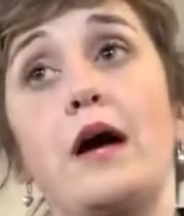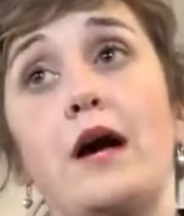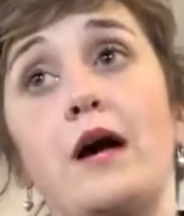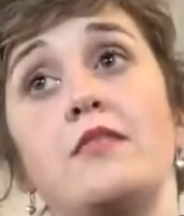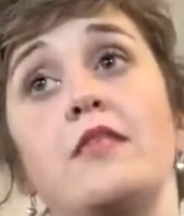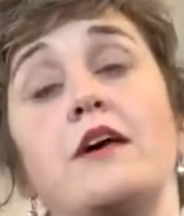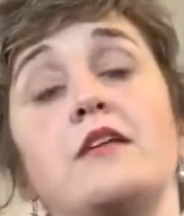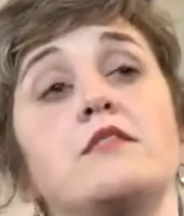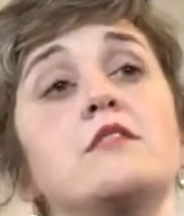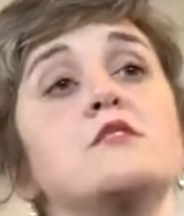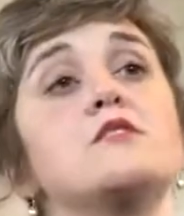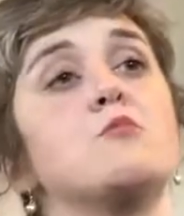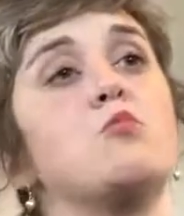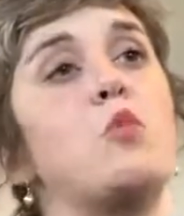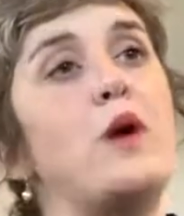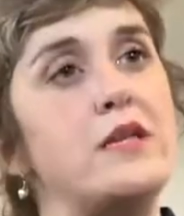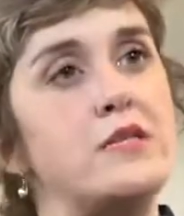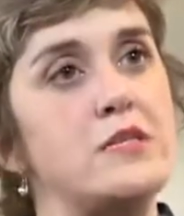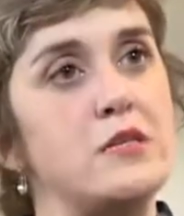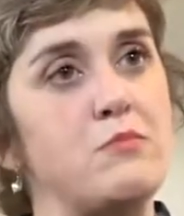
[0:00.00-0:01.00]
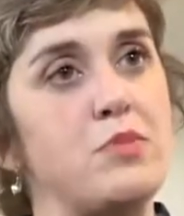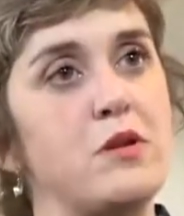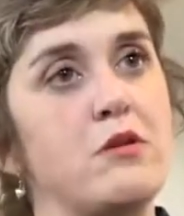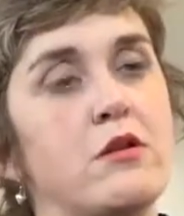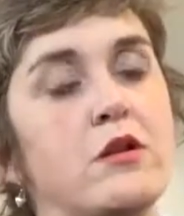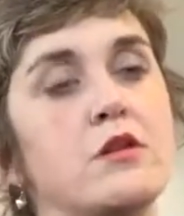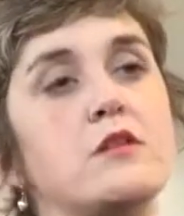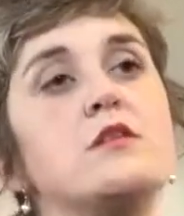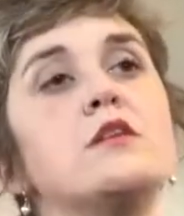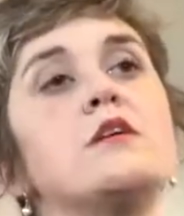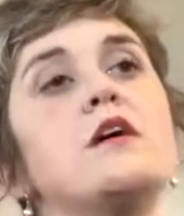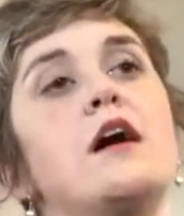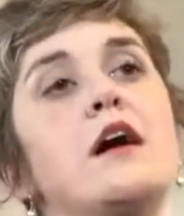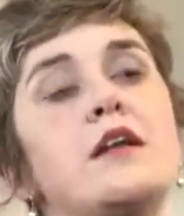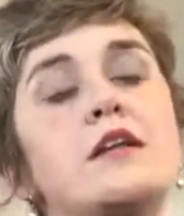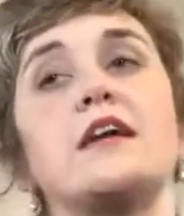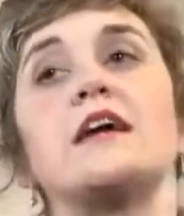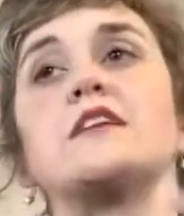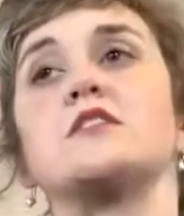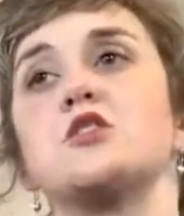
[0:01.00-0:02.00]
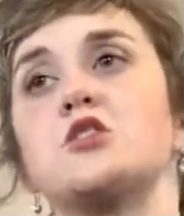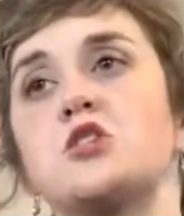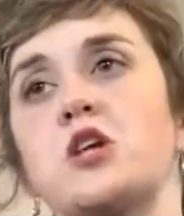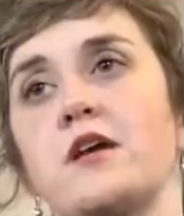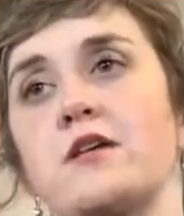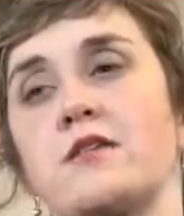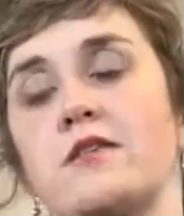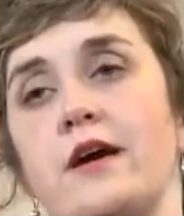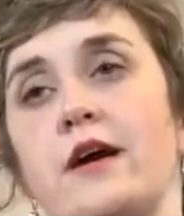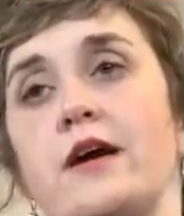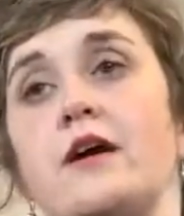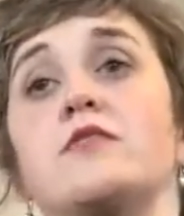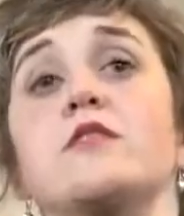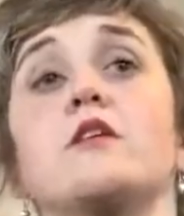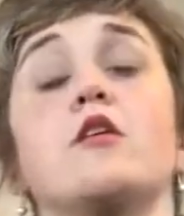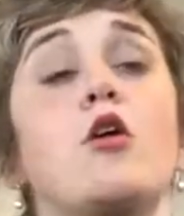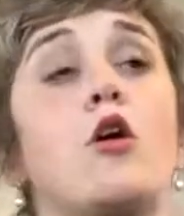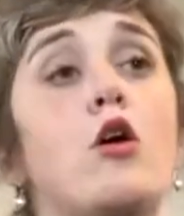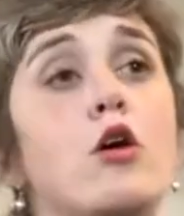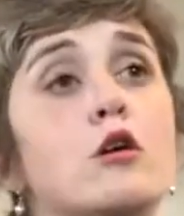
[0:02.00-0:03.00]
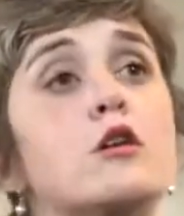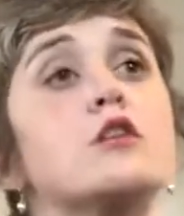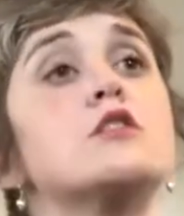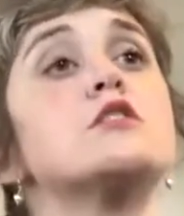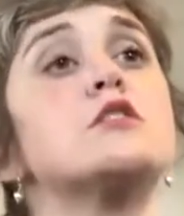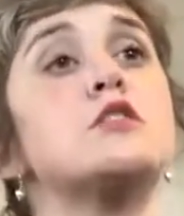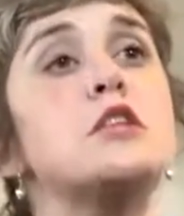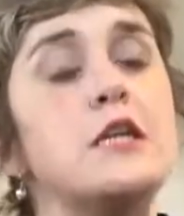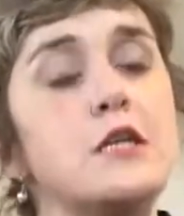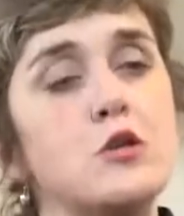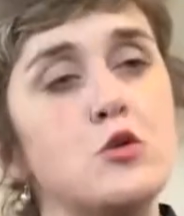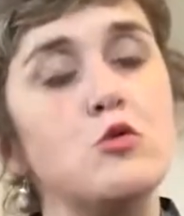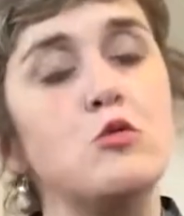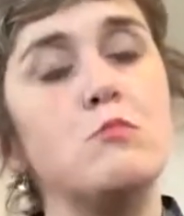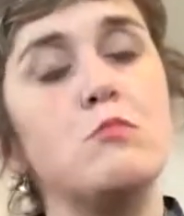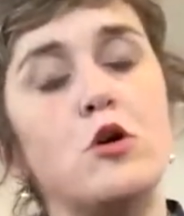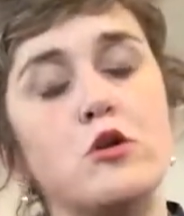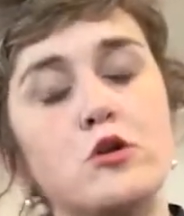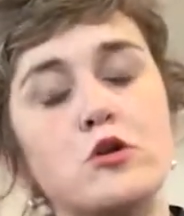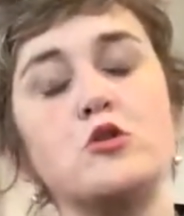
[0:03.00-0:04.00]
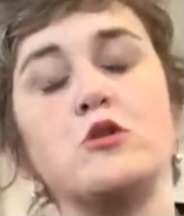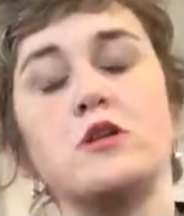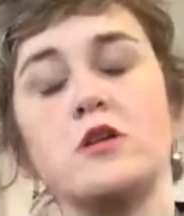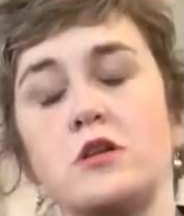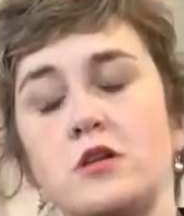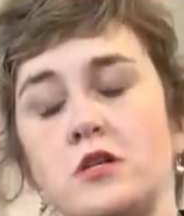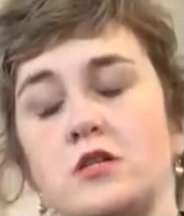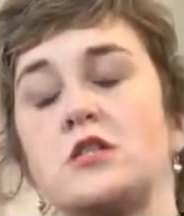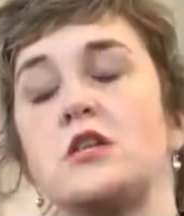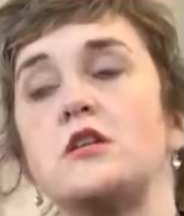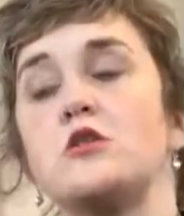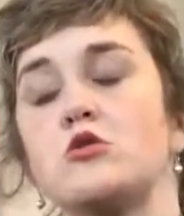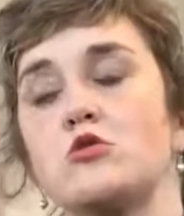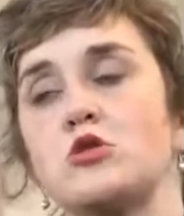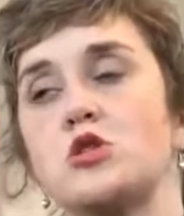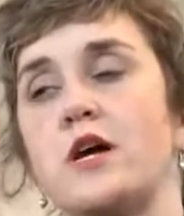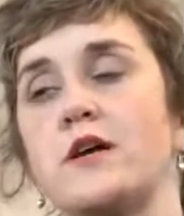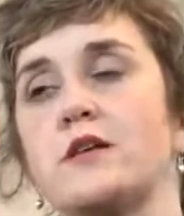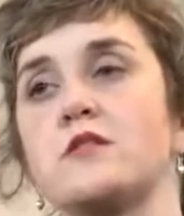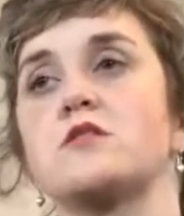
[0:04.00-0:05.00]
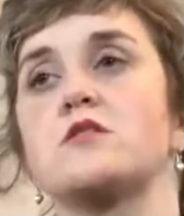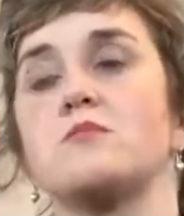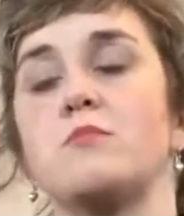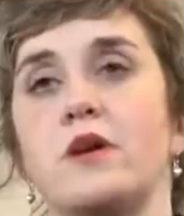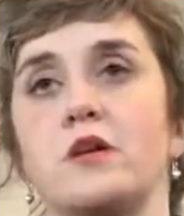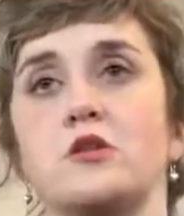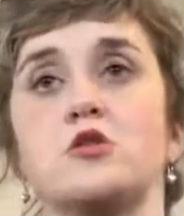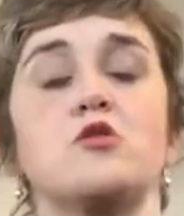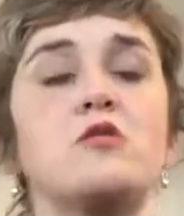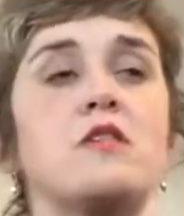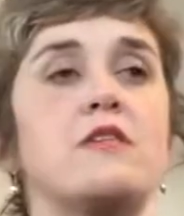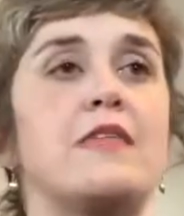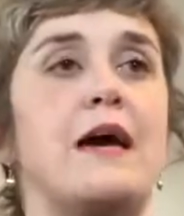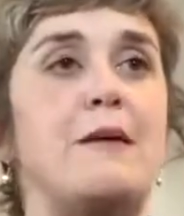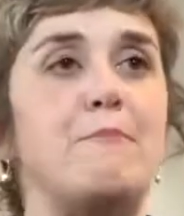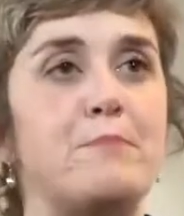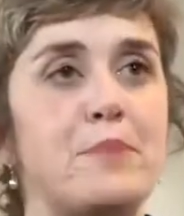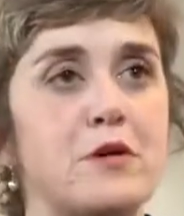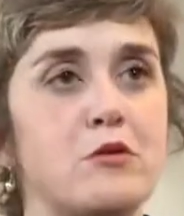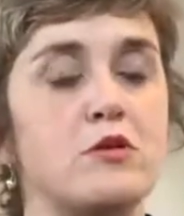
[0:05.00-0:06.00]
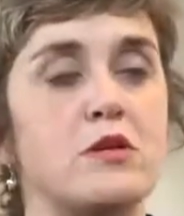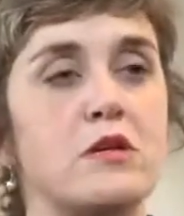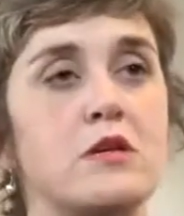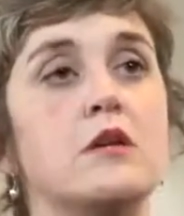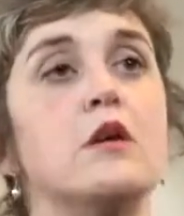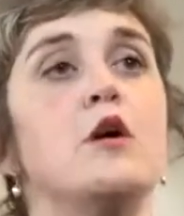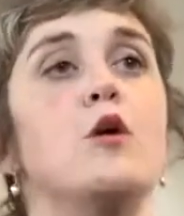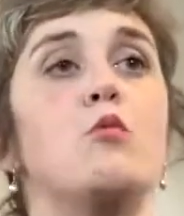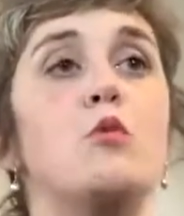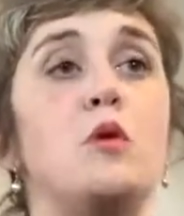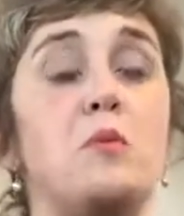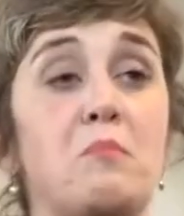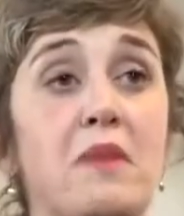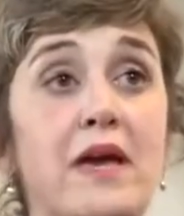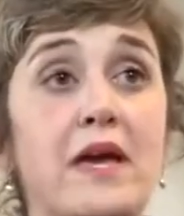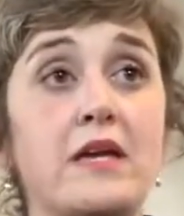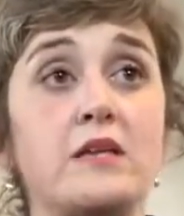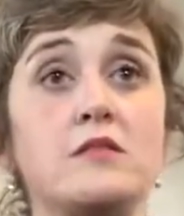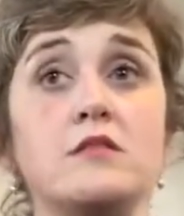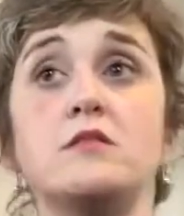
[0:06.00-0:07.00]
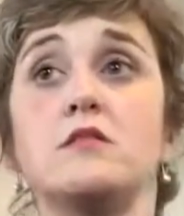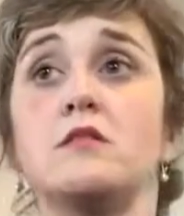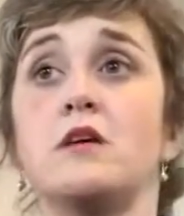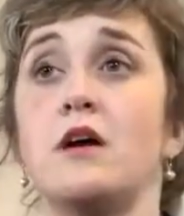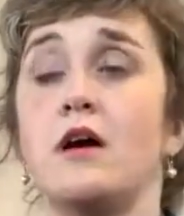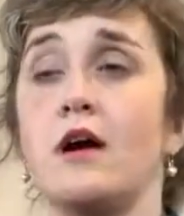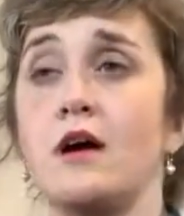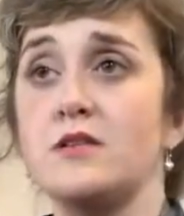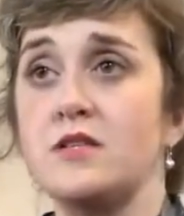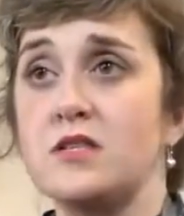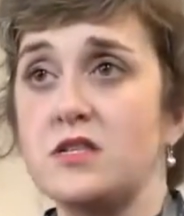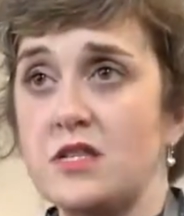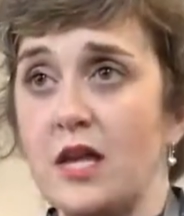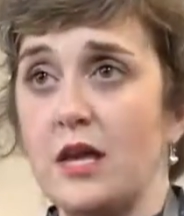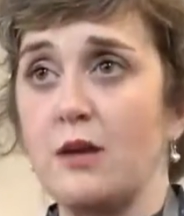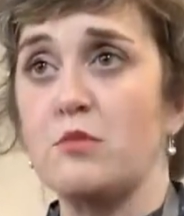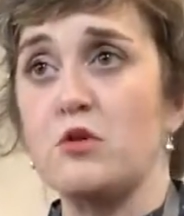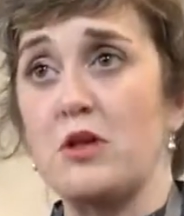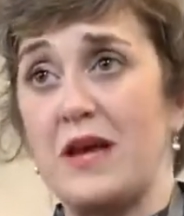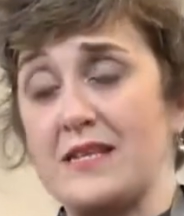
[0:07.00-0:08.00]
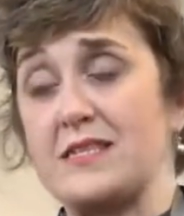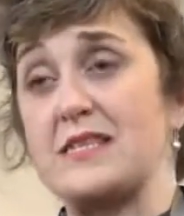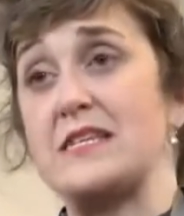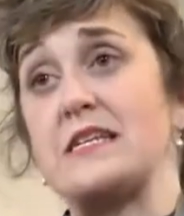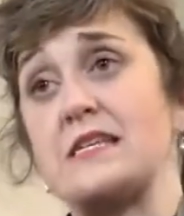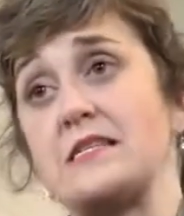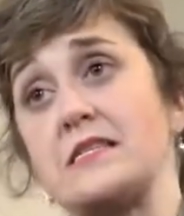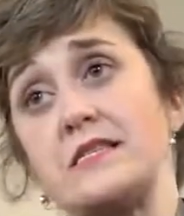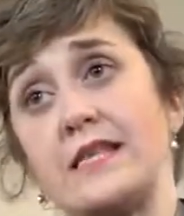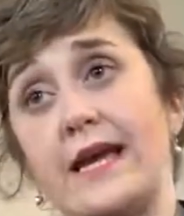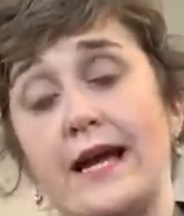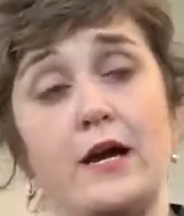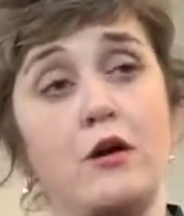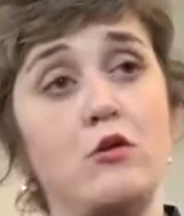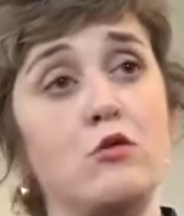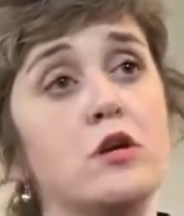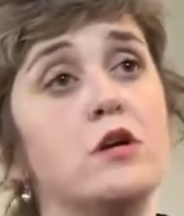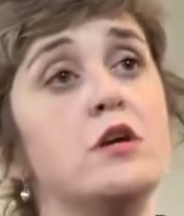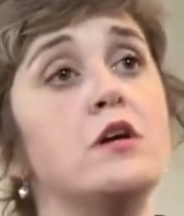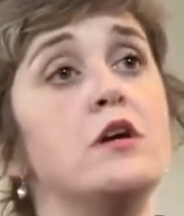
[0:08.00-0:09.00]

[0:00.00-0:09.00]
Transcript: And then there's a waiting period, and again, to check that. And there are continual monitoring and continual checks to make sure that that building remains as stable as it is now.